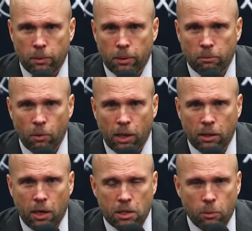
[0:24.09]
We
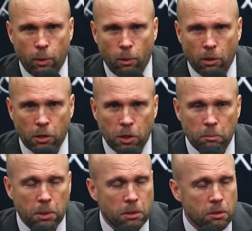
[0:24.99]
recognized that we weren't
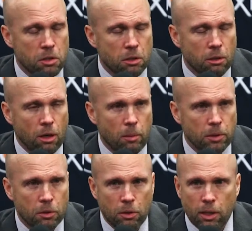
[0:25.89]
good, but there's still an
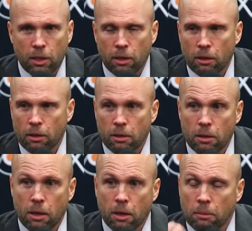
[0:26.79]
opportunity here,
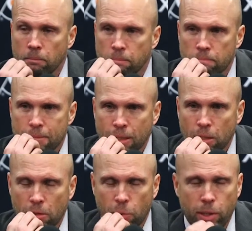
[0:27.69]
and
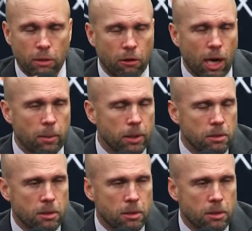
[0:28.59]
clearly we didn't grab it.